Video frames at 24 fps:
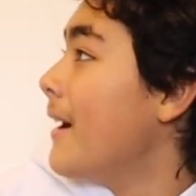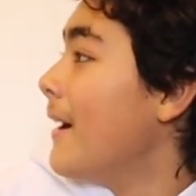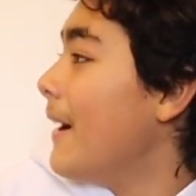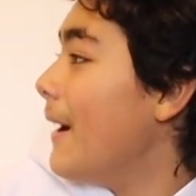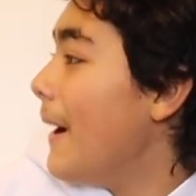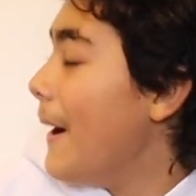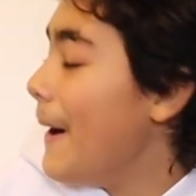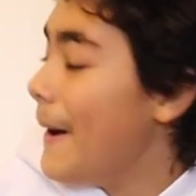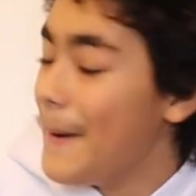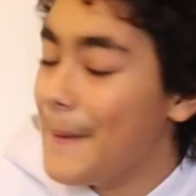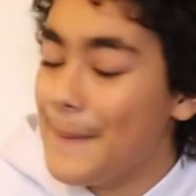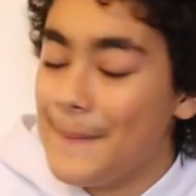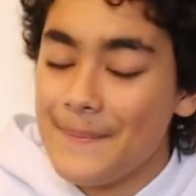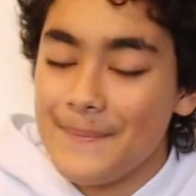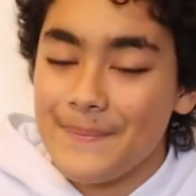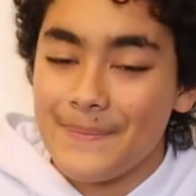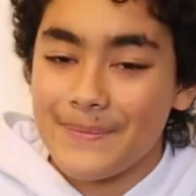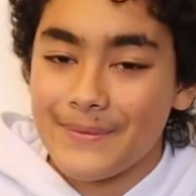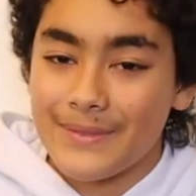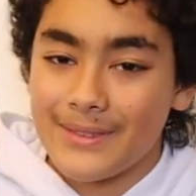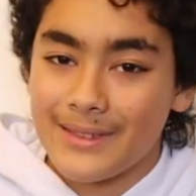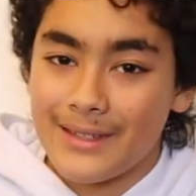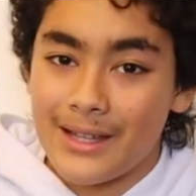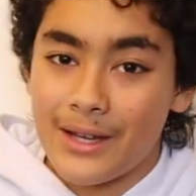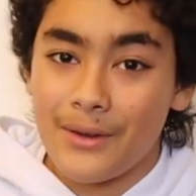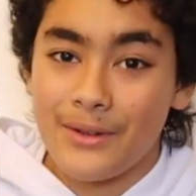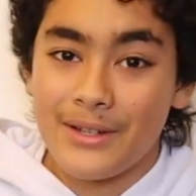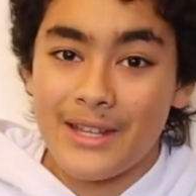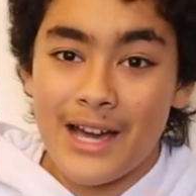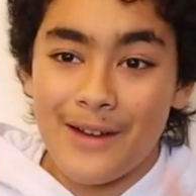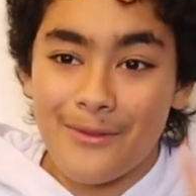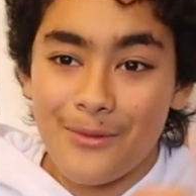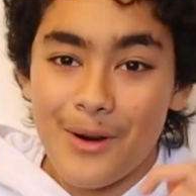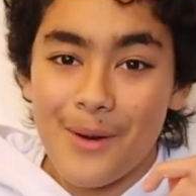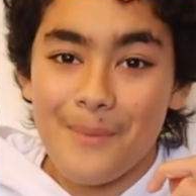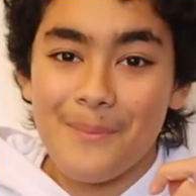I only
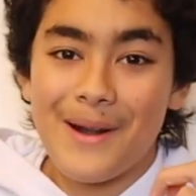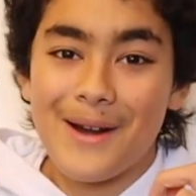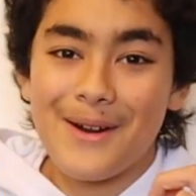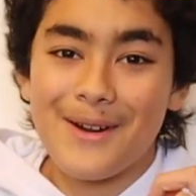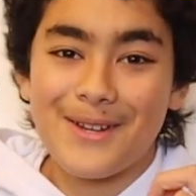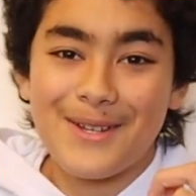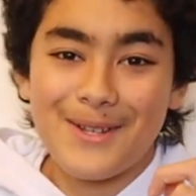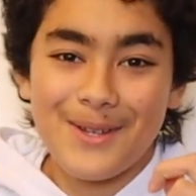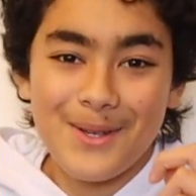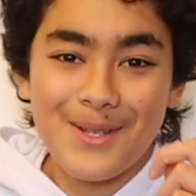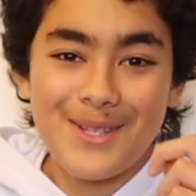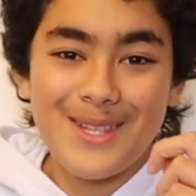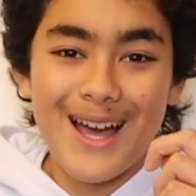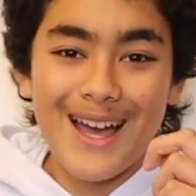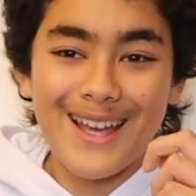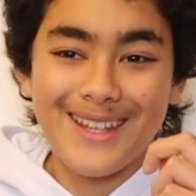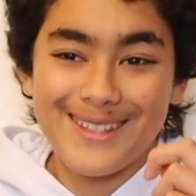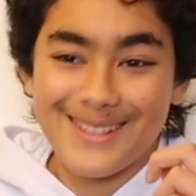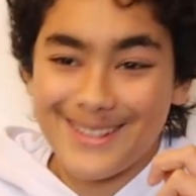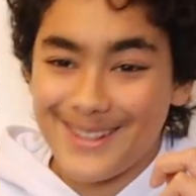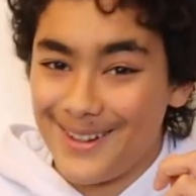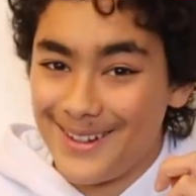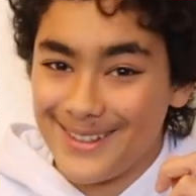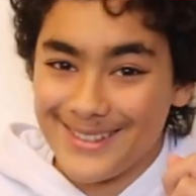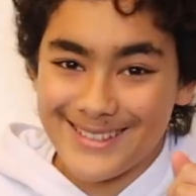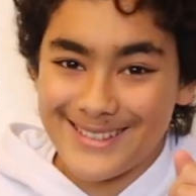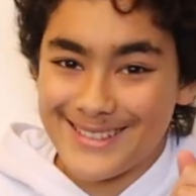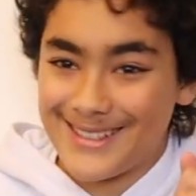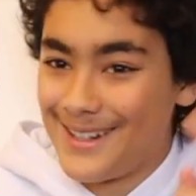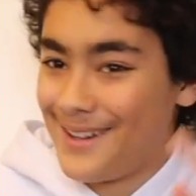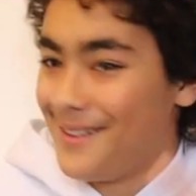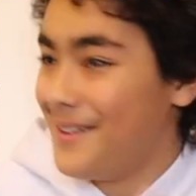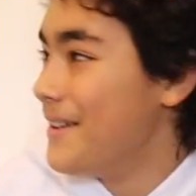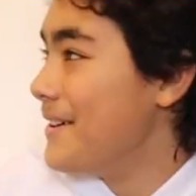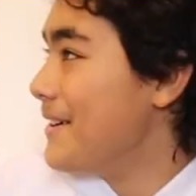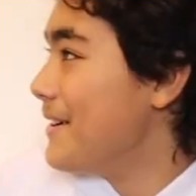have one pair of shoes that I can't
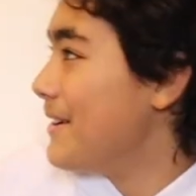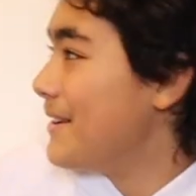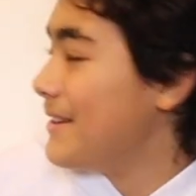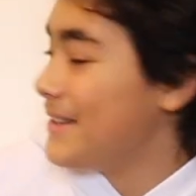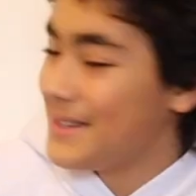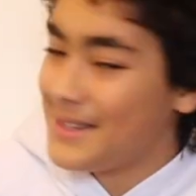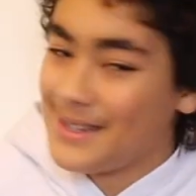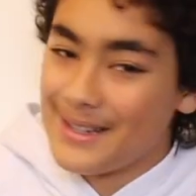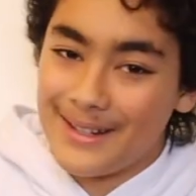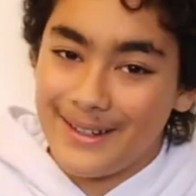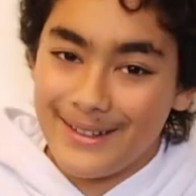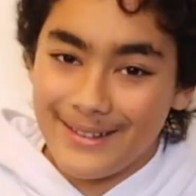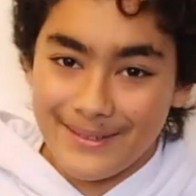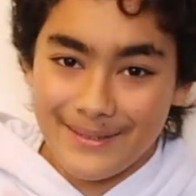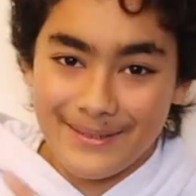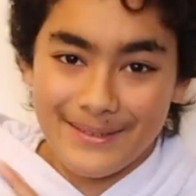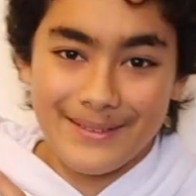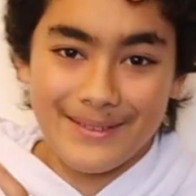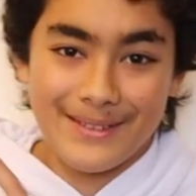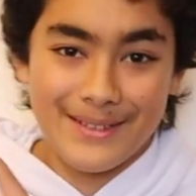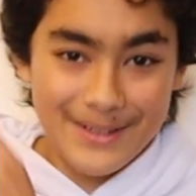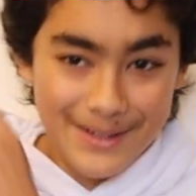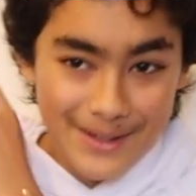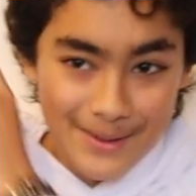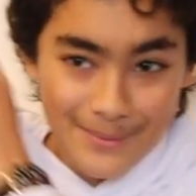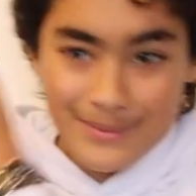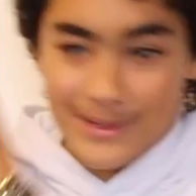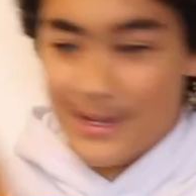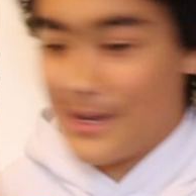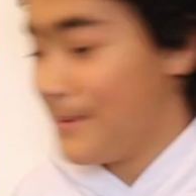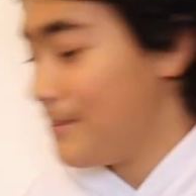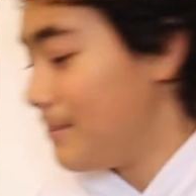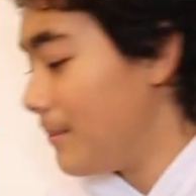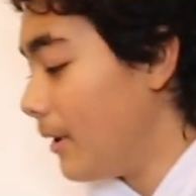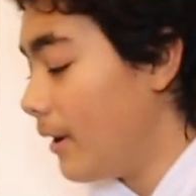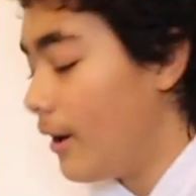sell, which are up
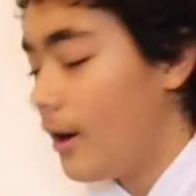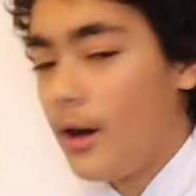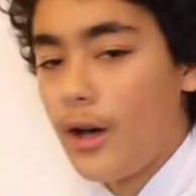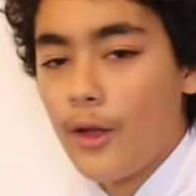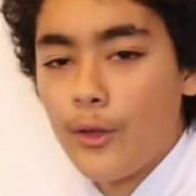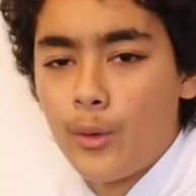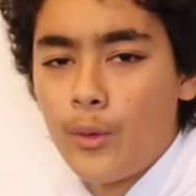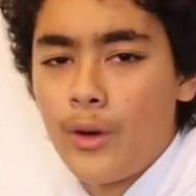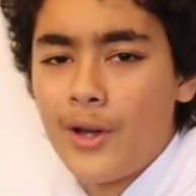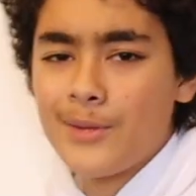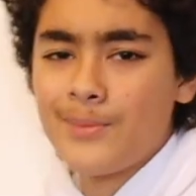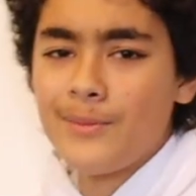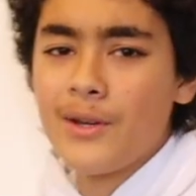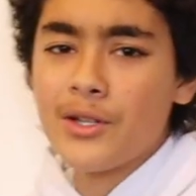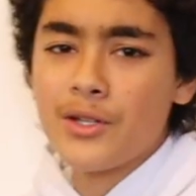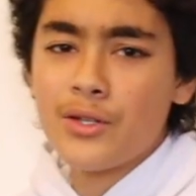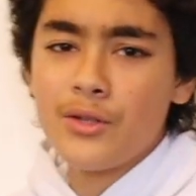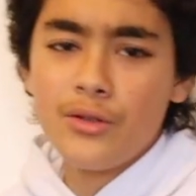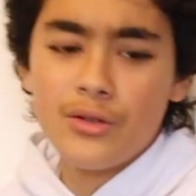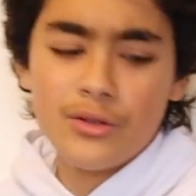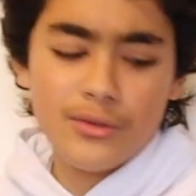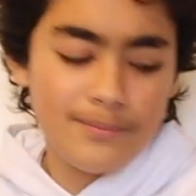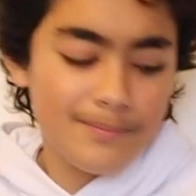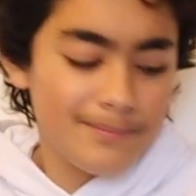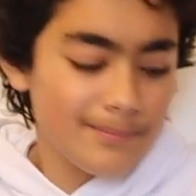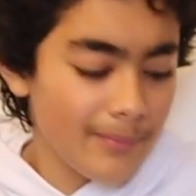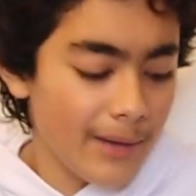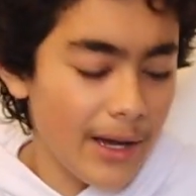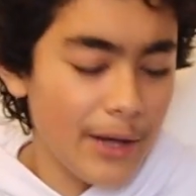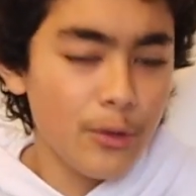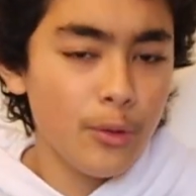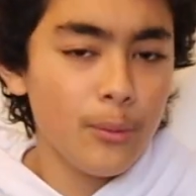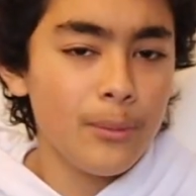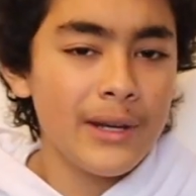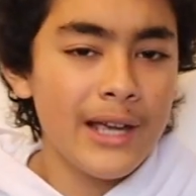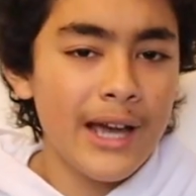there, but otherwise my shoes, I
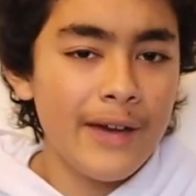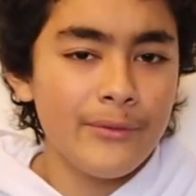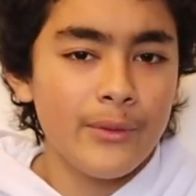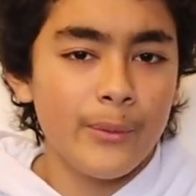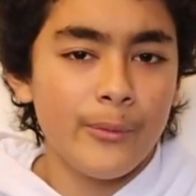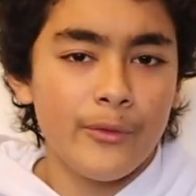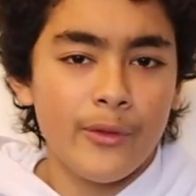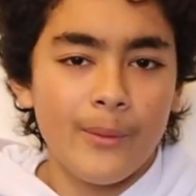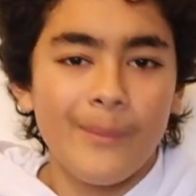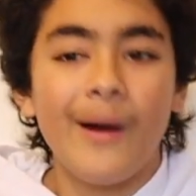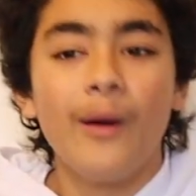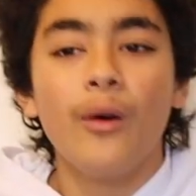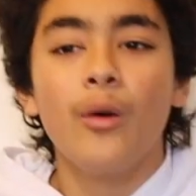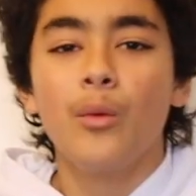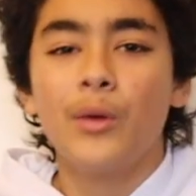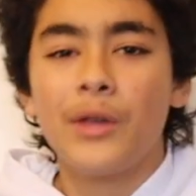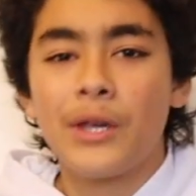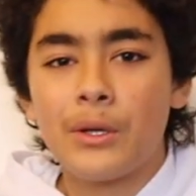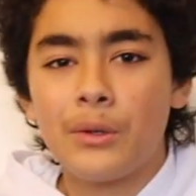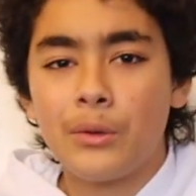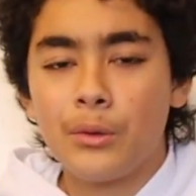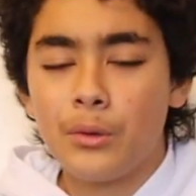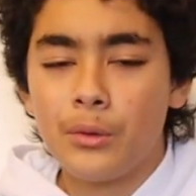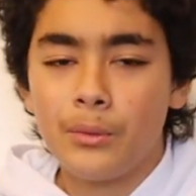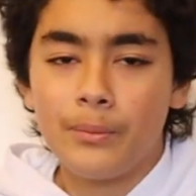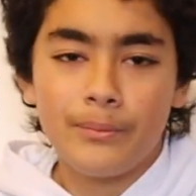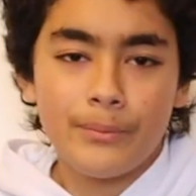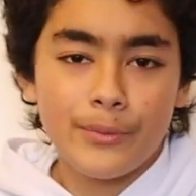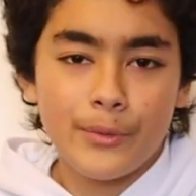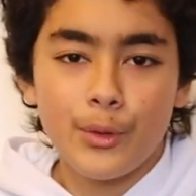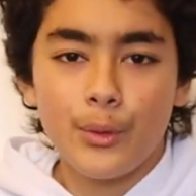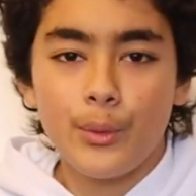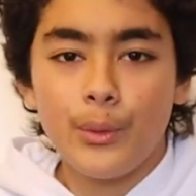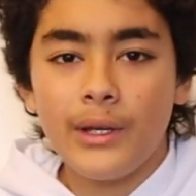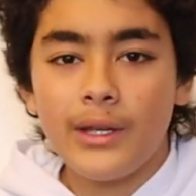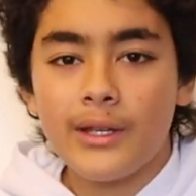normally have them for about a week or
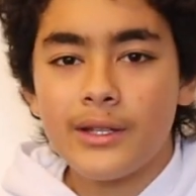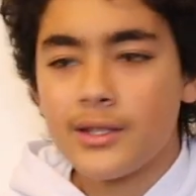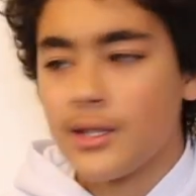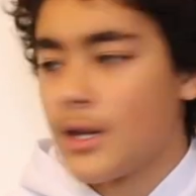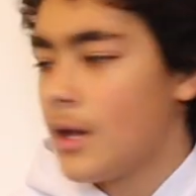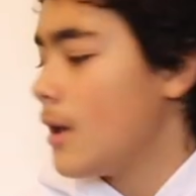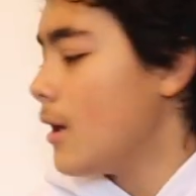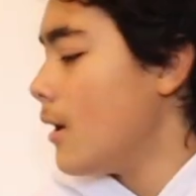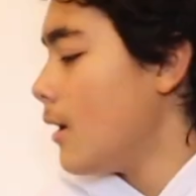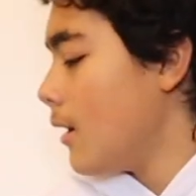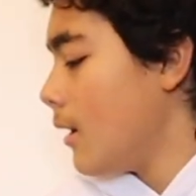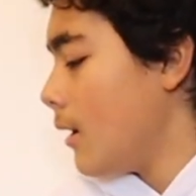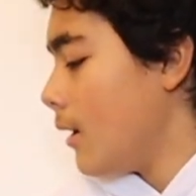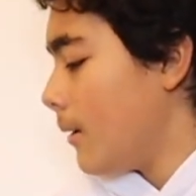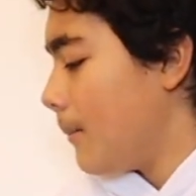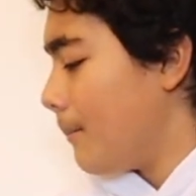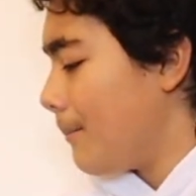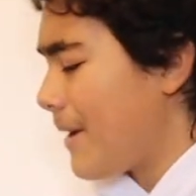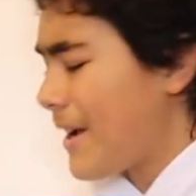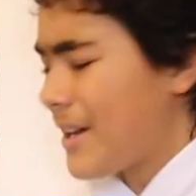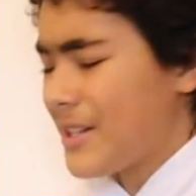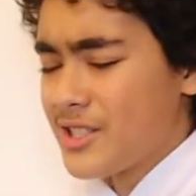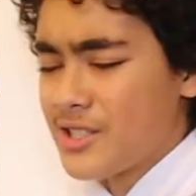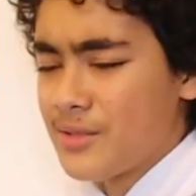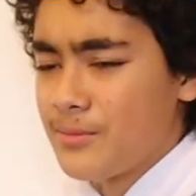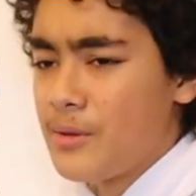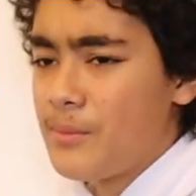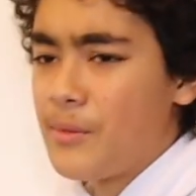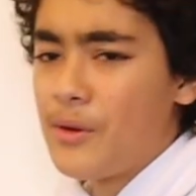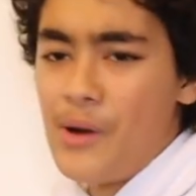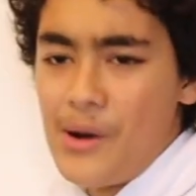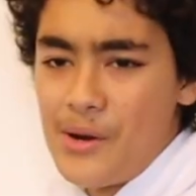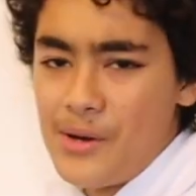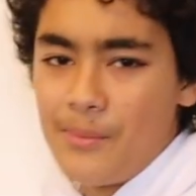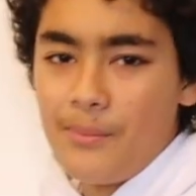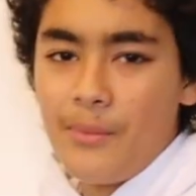2 weeks, maximum
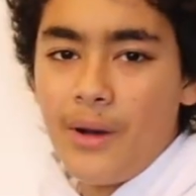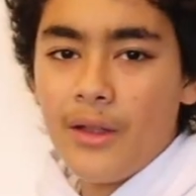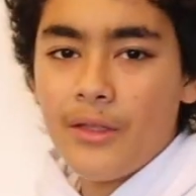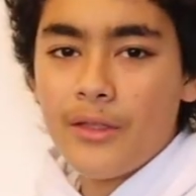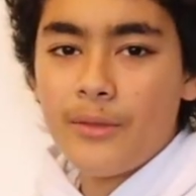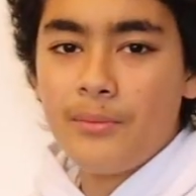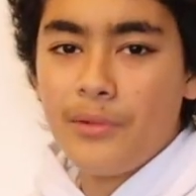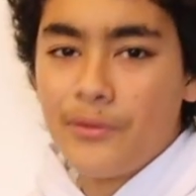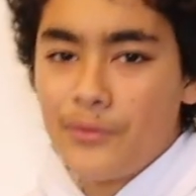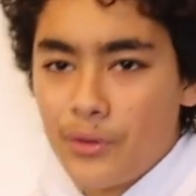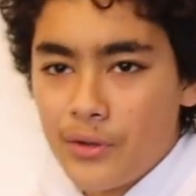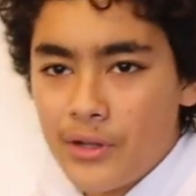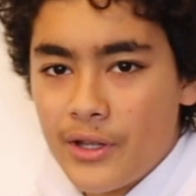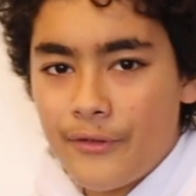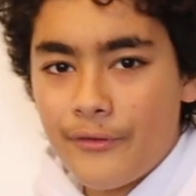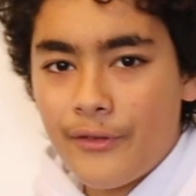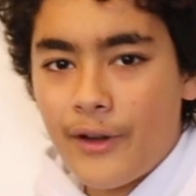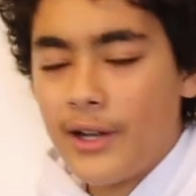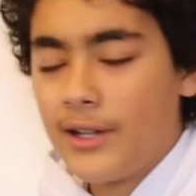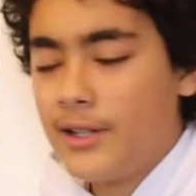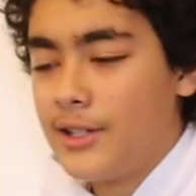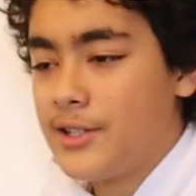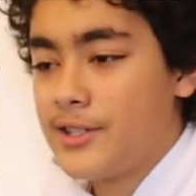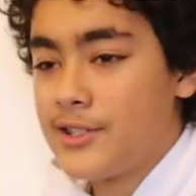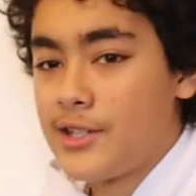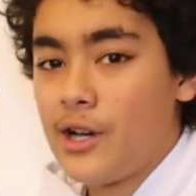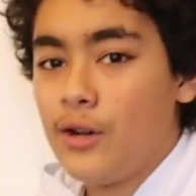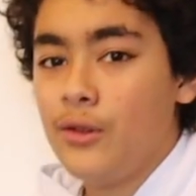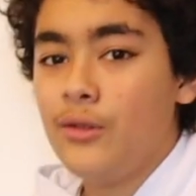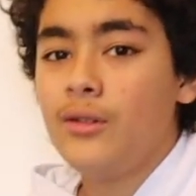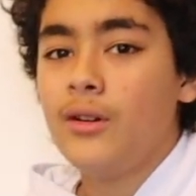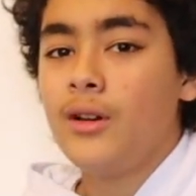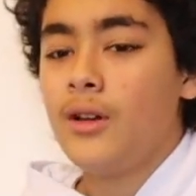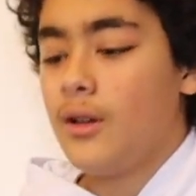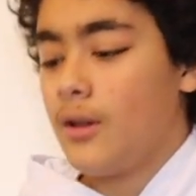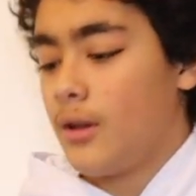around a month before they finally
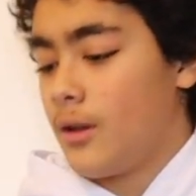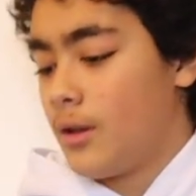sell.